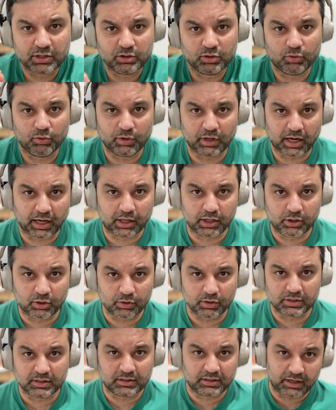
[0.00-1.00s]
So what I could
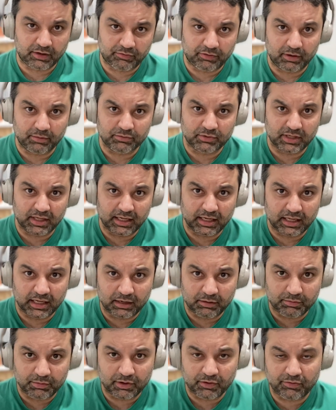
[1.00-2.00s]
do is, if I'm
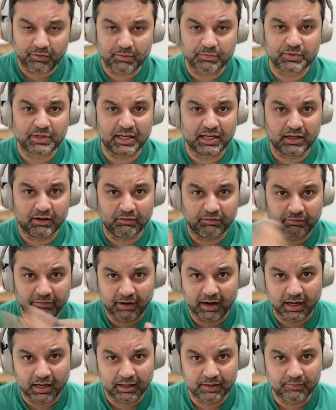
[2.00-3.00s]
sending a
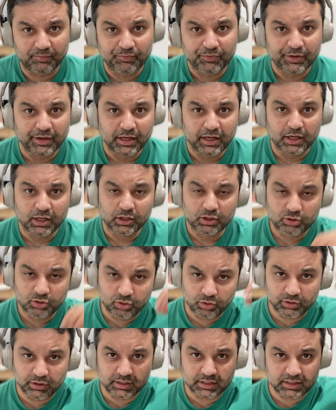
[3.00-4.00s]
file
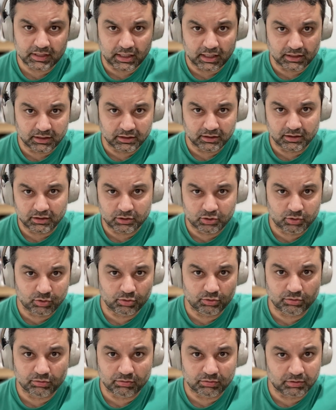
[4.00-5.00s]
to
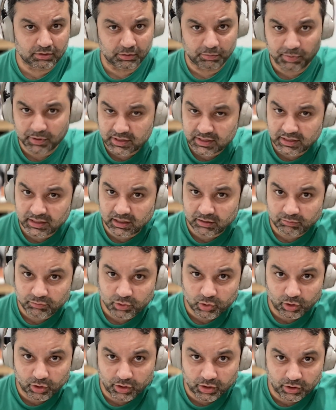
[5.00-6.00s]
to the person that I'm
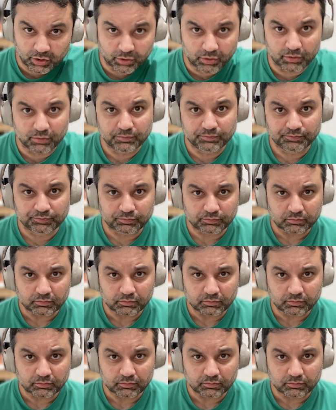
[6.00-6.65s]
talking to,